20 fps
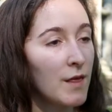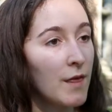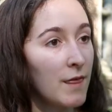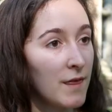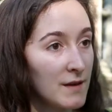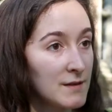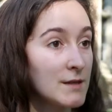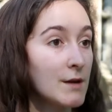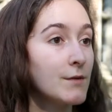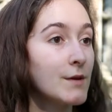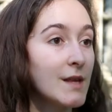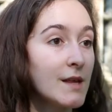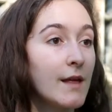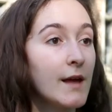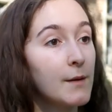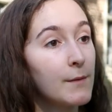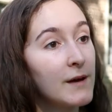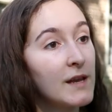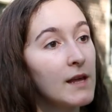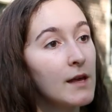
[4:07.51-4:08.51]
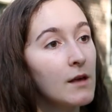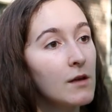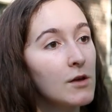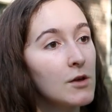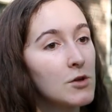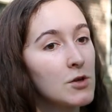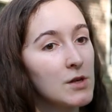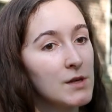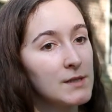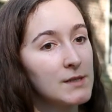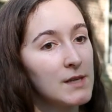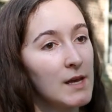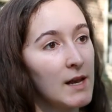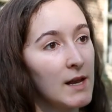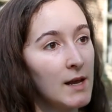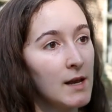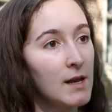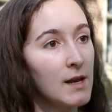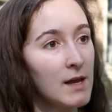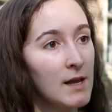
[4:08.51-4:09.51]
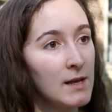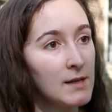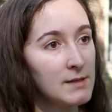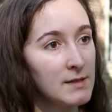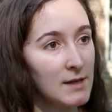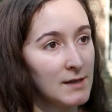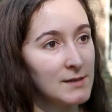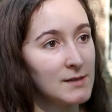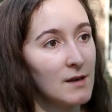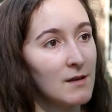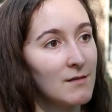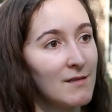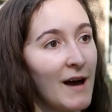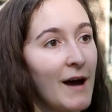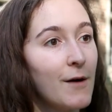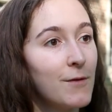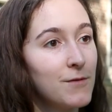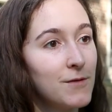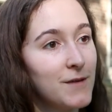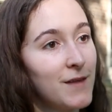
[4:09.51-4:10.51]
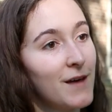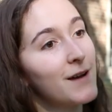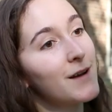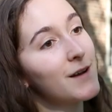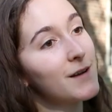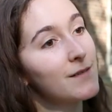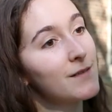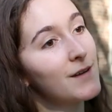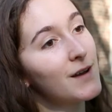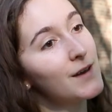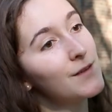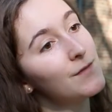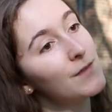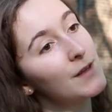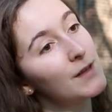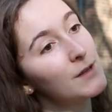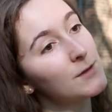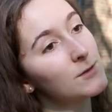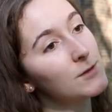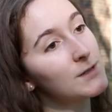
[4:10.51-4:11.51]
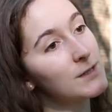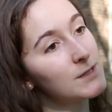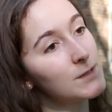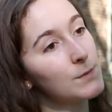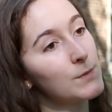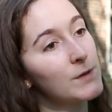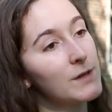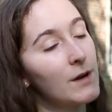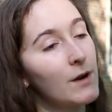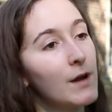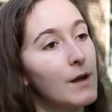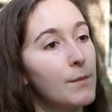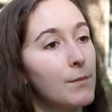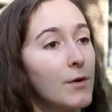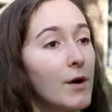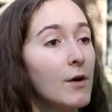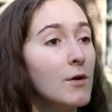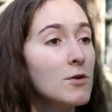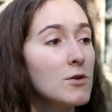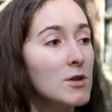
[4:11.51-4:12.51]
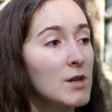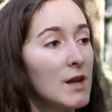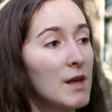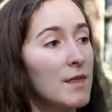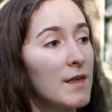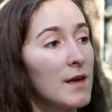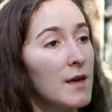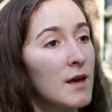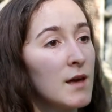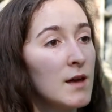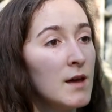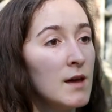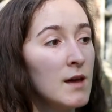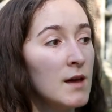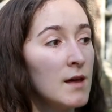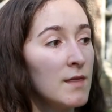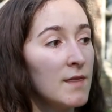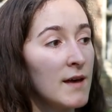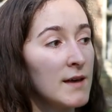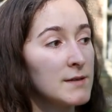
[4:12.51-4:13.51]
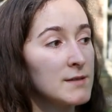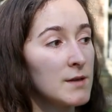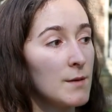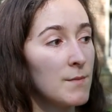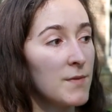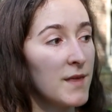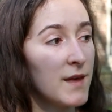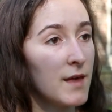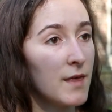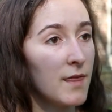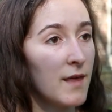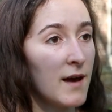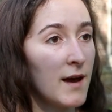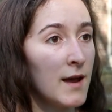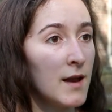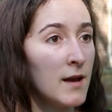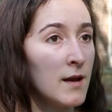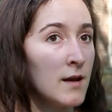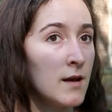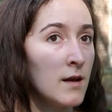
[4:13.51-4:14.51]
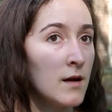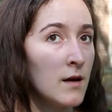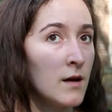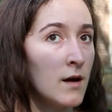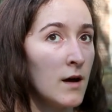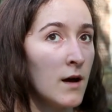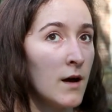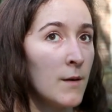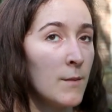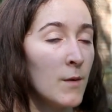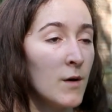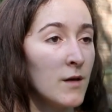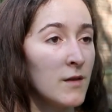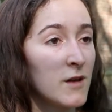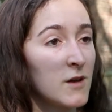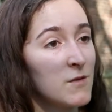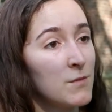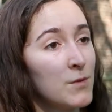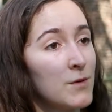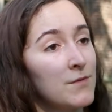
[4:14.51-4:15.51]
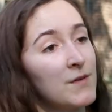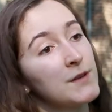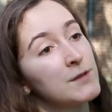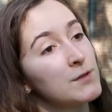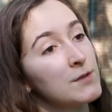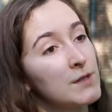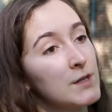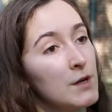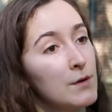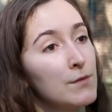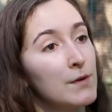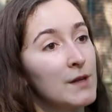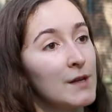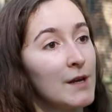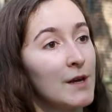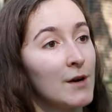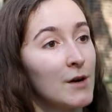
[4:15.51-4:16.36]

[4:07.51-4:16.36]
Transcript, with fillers: of the things I really like about English is that it, it does allow for that kind of interdisciplinary approach, and I think that's something that um, a lot of professors here really